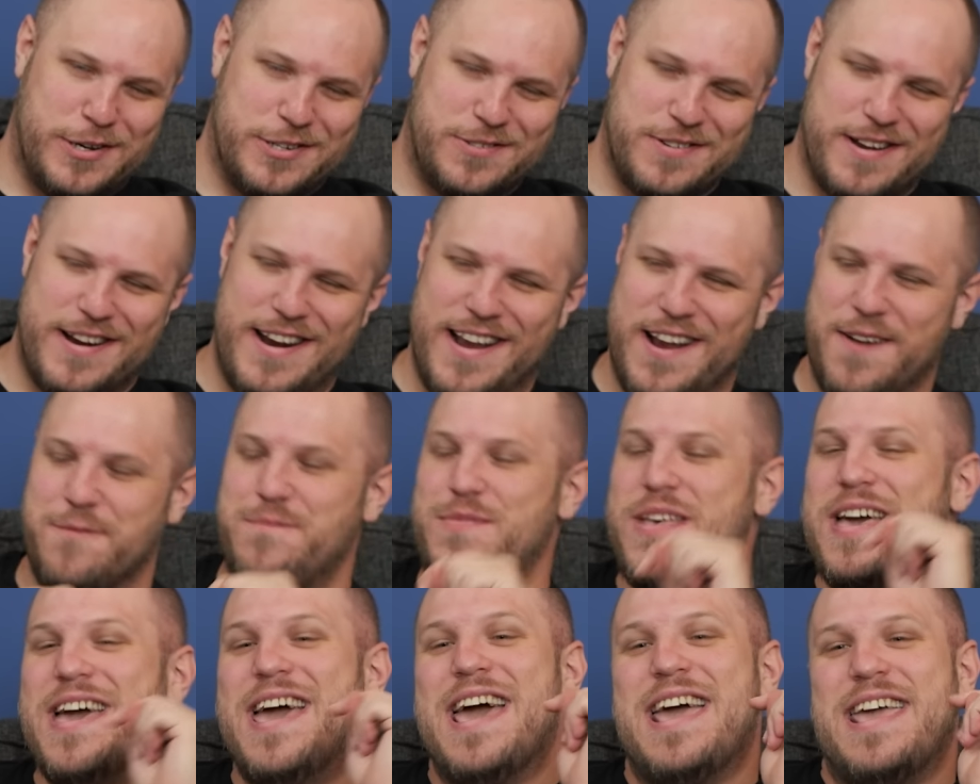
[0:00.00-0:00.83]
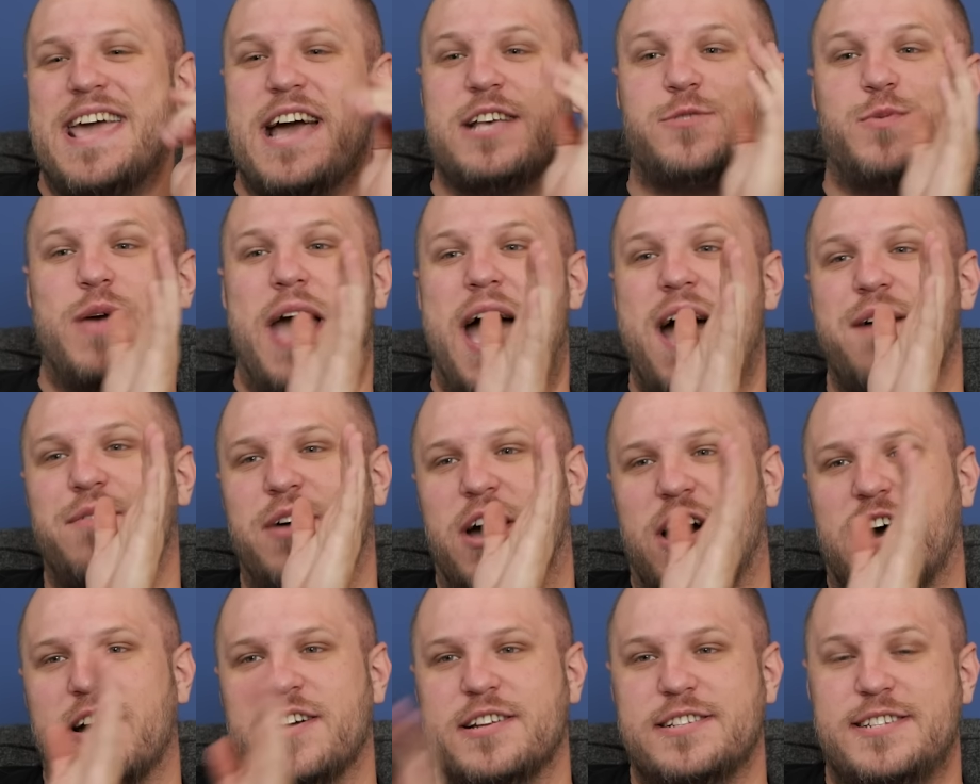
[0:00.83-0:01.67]
post right here. Yes, yes we have
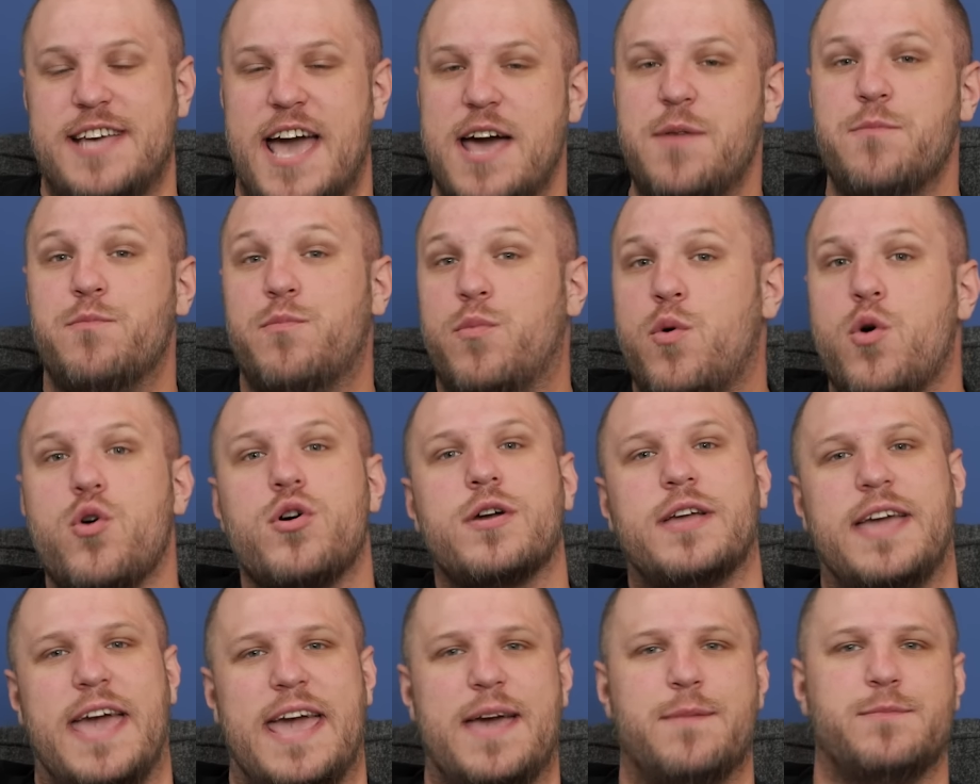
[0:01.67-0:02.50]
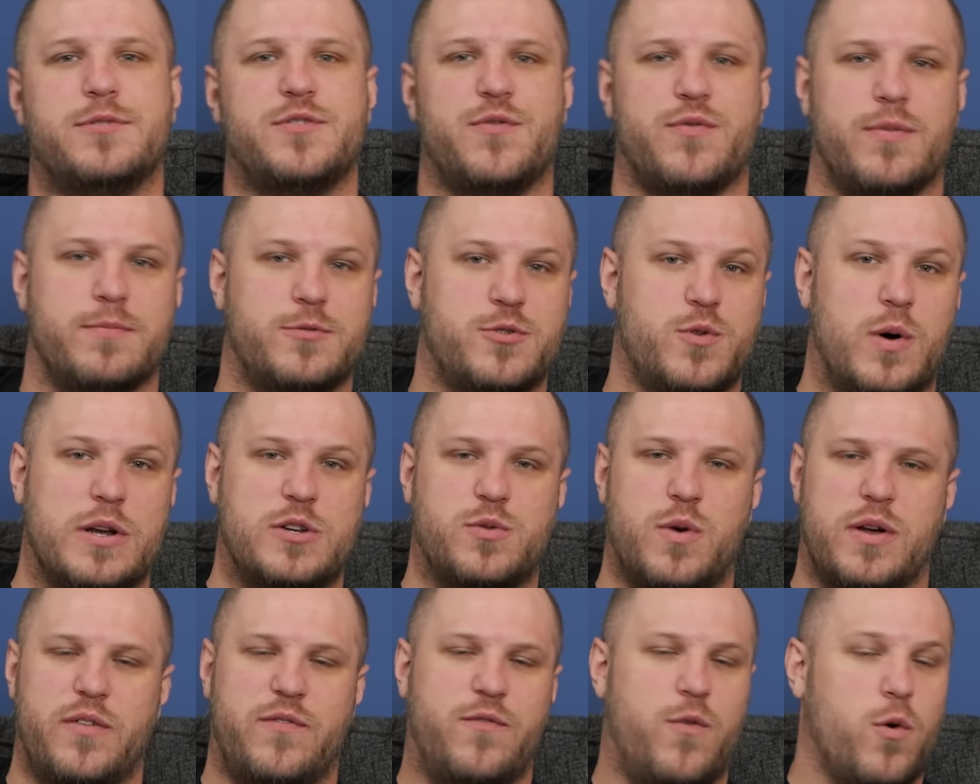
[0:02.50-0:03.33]
uh, 10 more games from
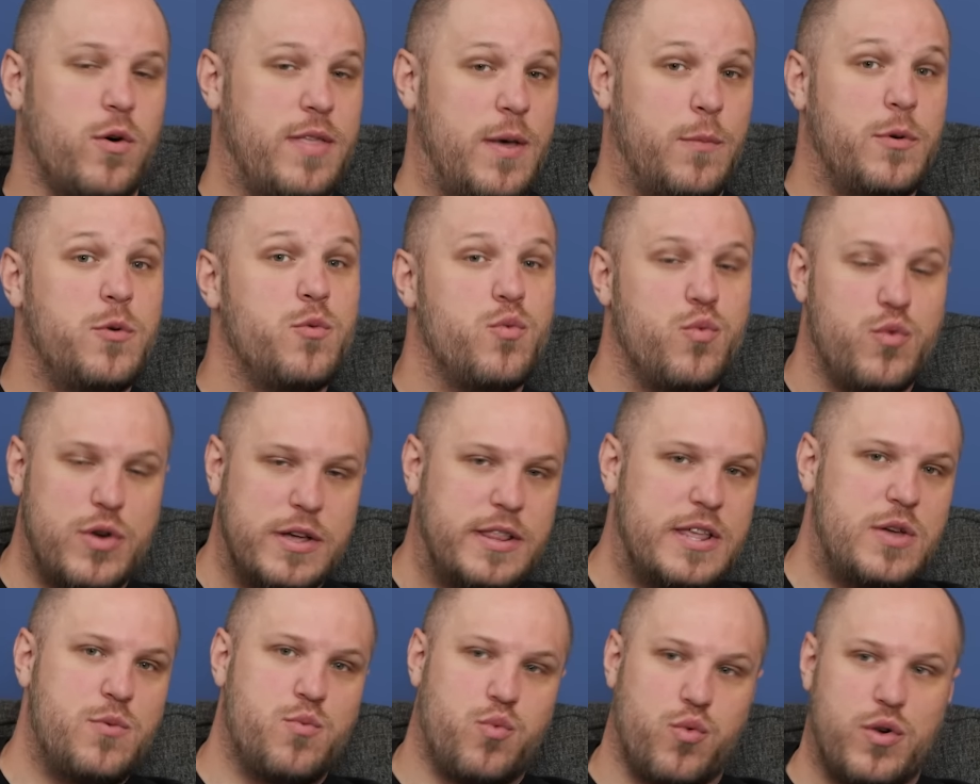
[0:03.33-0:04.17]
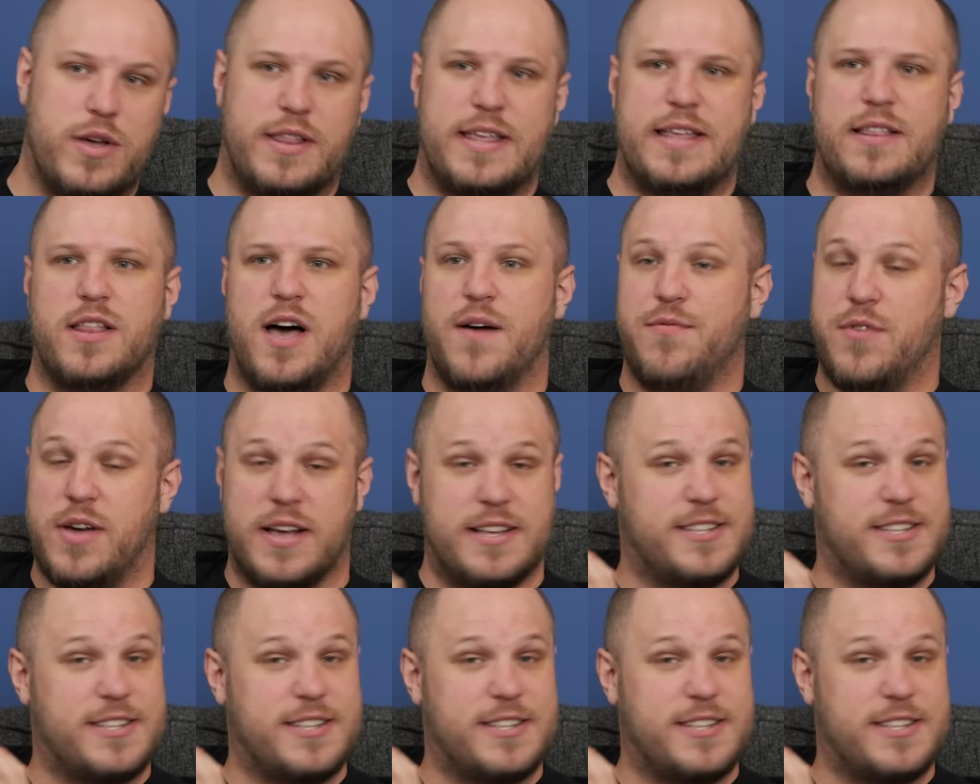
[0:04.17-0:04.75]
2024 that we really, really love.